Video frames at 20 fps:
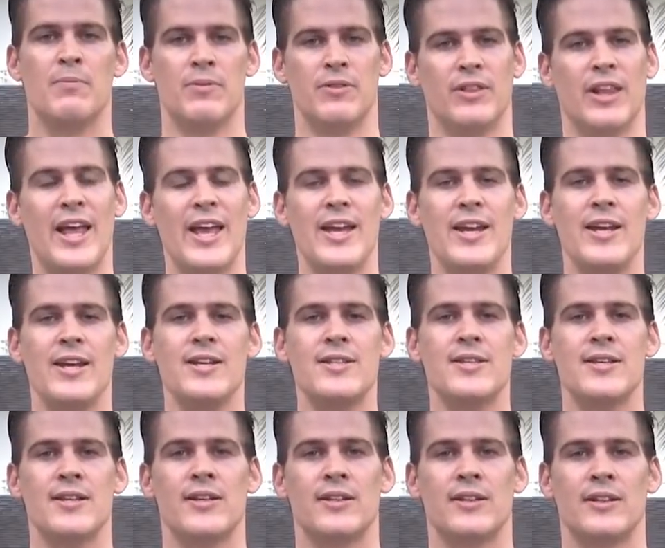And
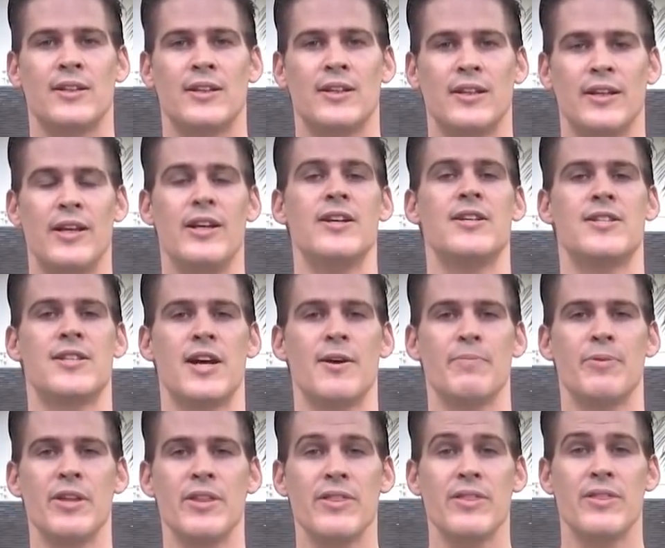ladies, here's
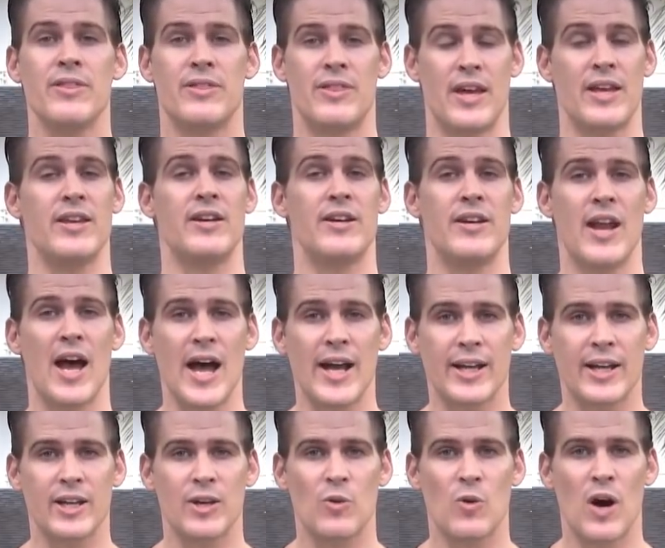something that you're
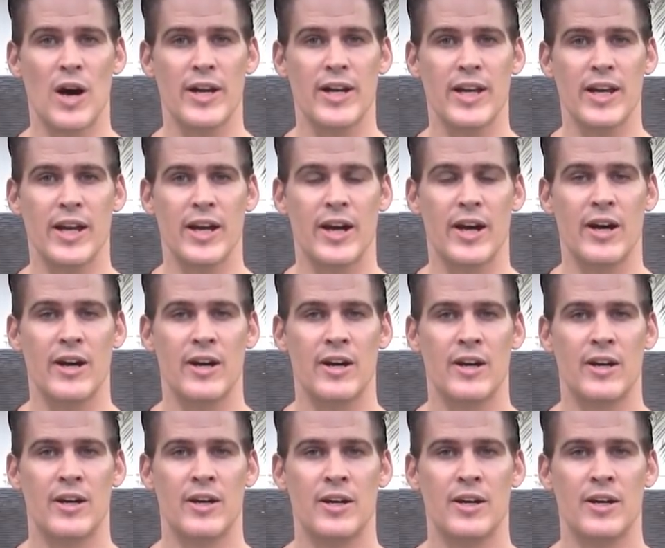not gonna wanna hear,